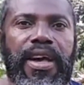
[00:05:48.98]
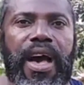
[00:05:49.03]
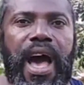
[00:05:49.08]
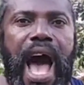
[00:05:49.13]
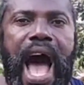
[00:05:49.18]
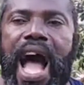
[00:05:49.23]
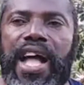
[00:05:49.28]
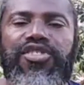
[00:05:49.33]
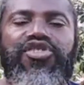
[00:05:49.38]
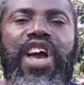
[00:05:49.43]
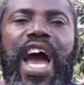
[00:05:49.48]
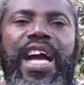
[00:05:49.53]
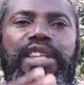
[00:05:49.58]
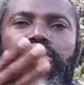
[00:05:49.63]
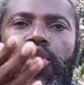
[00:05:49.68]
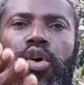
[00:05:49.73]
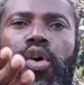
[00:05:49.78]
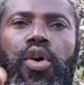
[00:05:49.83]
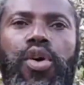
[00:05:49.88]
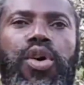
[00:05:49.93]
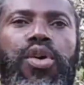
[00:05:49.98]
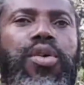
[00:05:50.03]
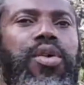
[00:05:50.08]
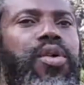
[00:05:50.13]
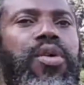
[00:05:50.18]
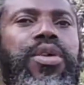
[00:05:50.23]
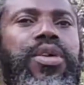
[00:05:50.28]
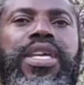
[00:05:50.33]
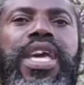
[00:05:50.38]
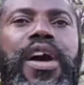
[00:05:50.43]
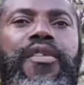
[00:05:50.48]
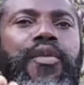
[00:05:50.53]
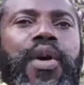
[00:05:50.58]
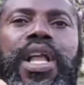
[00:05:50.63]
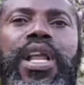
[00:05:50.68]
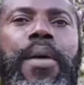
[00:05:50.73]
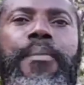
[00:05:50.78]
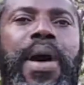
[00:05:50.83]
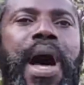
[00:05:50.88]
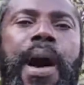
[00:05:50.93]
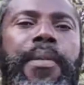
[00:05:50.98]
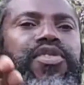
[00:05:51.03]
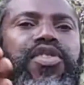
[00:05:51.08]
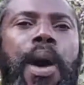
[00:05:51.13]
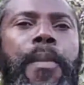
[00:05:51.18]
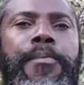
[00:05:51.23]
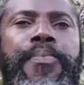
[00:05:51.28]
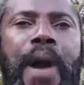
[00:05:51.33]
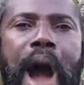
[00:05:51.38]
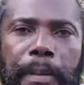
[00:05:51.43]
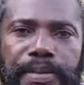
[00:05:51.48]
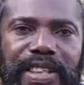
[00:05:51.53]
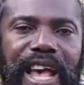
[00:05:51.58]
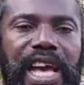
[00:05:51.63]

and try to give William Branham some props.